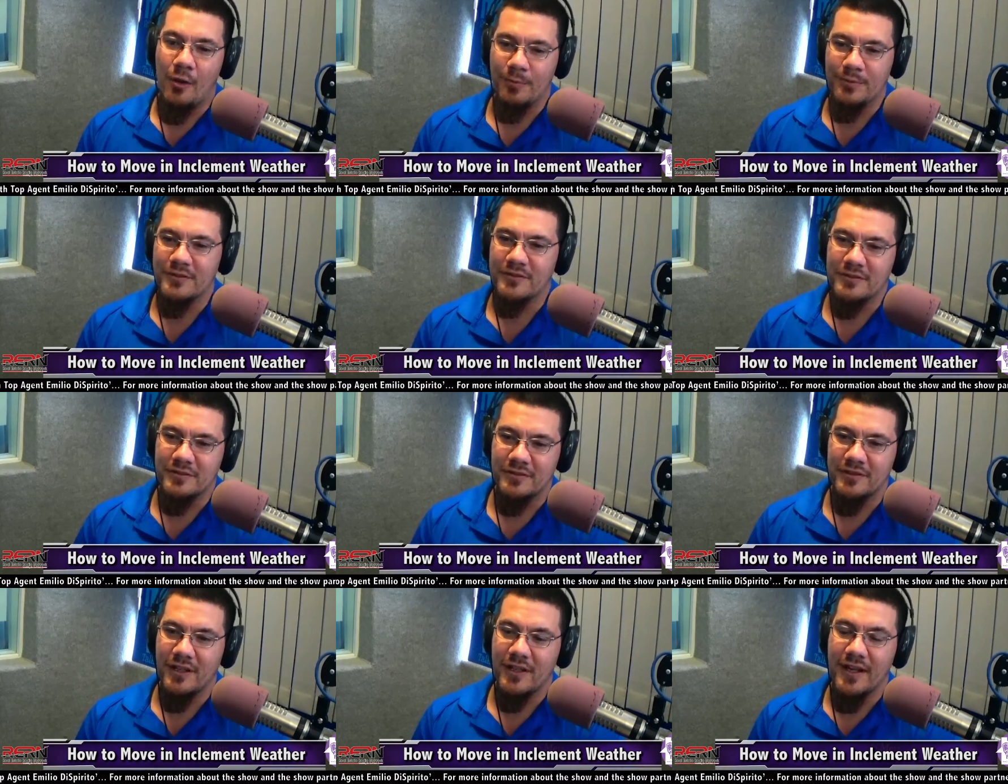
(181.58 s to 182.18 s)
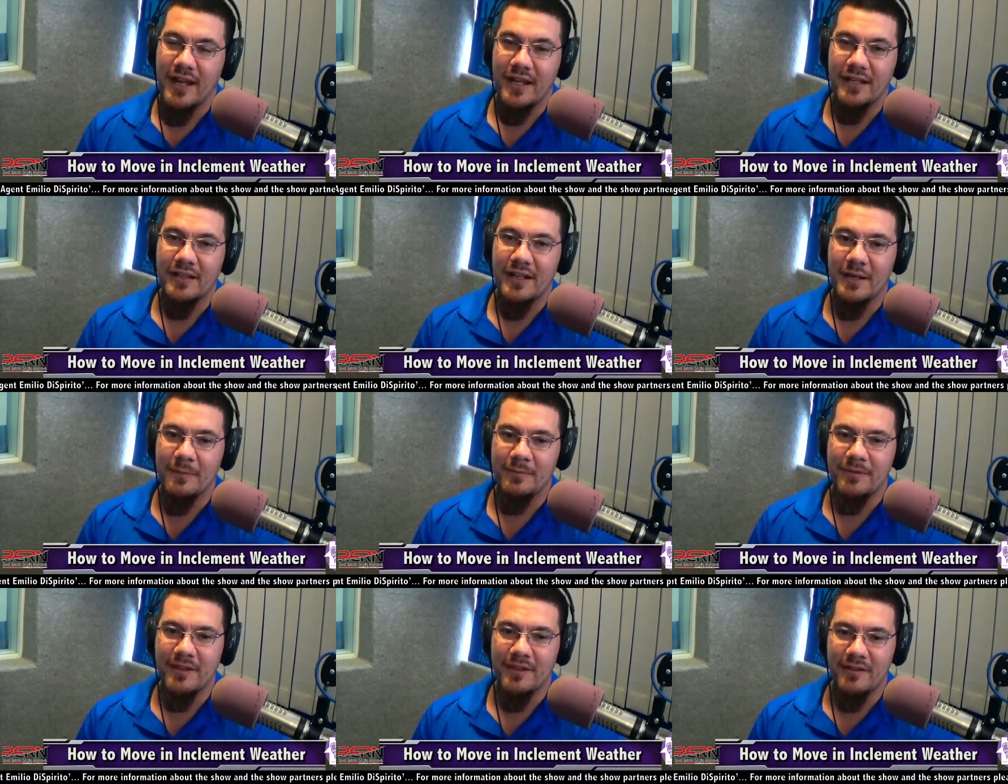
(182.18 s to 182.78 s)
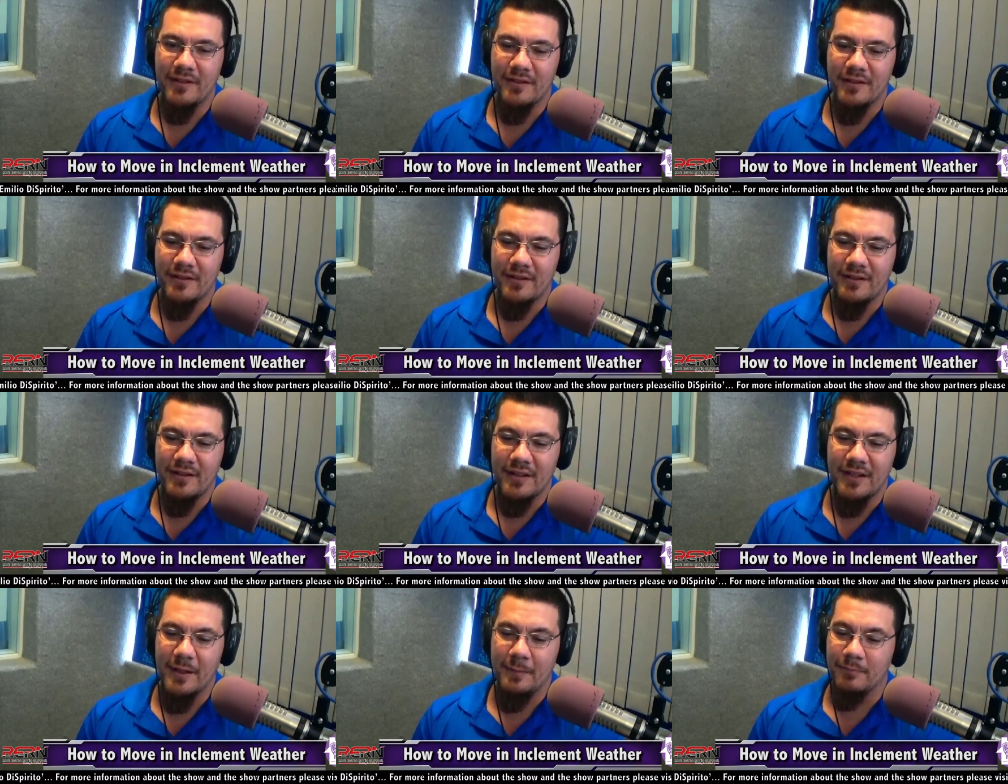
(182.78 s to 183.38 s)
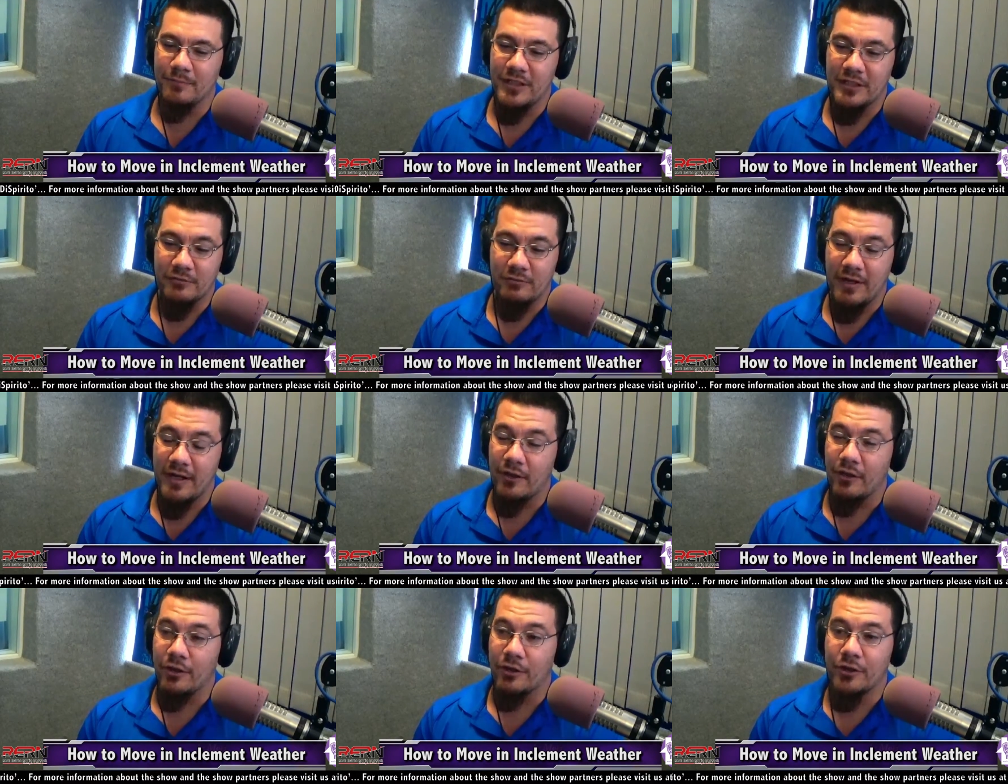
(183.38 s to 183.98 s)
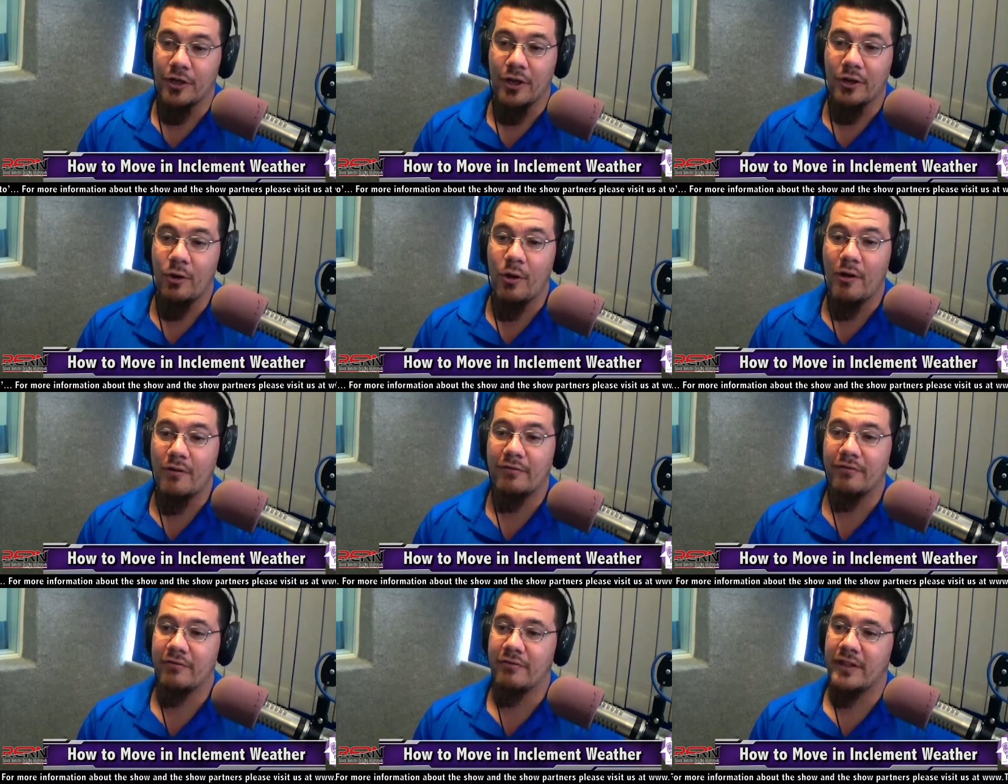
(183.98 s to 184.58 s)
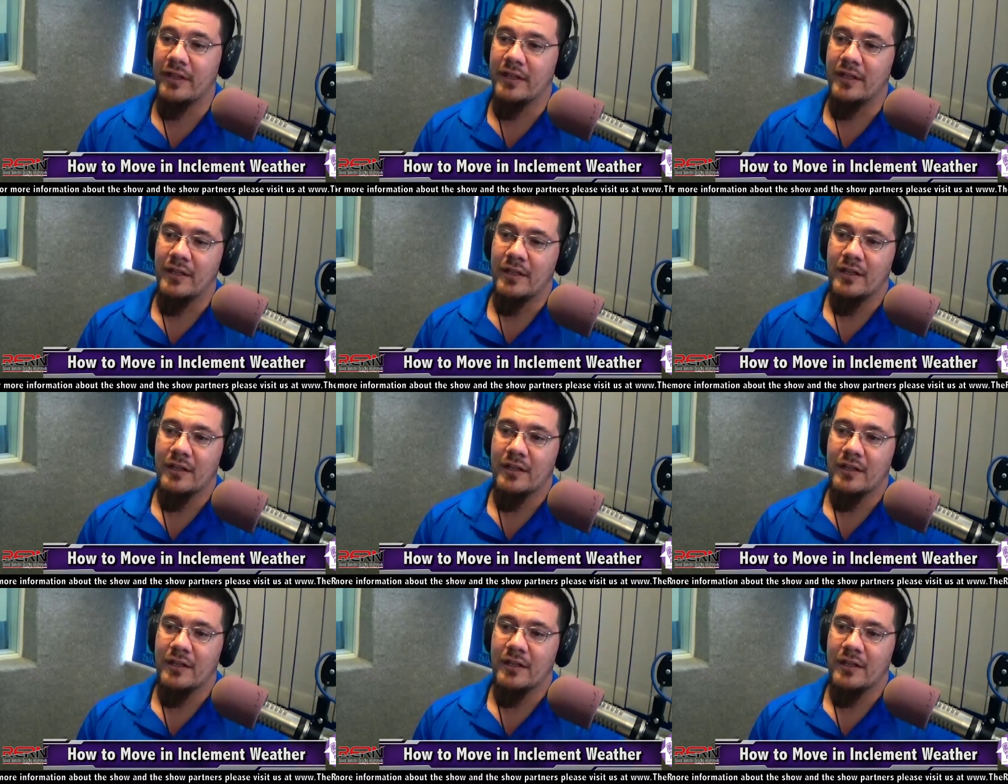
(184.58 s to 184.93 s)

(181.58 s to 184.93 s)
helps again keep just regular dirt off of it